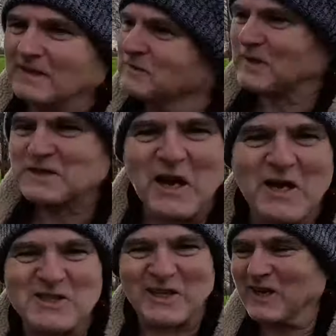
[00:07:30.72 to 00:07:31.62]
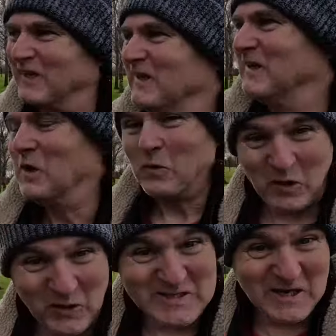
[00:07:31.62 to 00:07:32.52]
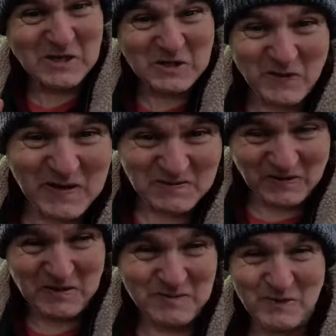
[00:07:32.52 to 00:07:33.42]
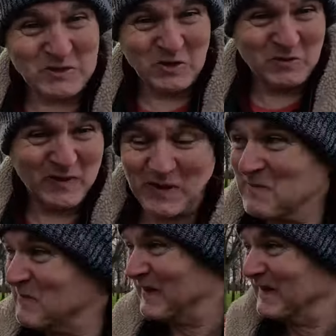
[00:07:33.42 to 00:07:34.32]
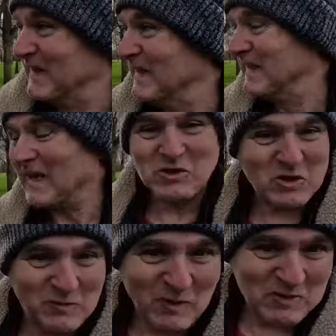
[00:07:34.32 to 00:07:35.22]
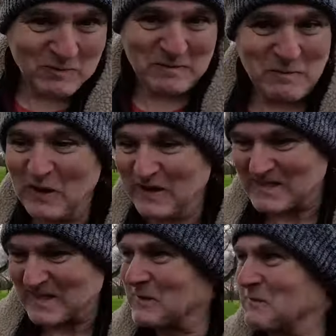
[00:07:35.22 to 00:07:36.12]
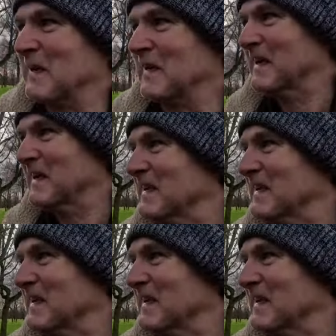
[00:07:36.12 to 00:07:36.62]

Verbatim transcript: Fantastic. Well, I think so anyway. I don't know about you, but I'm. That just blows my mind. You know what I mean?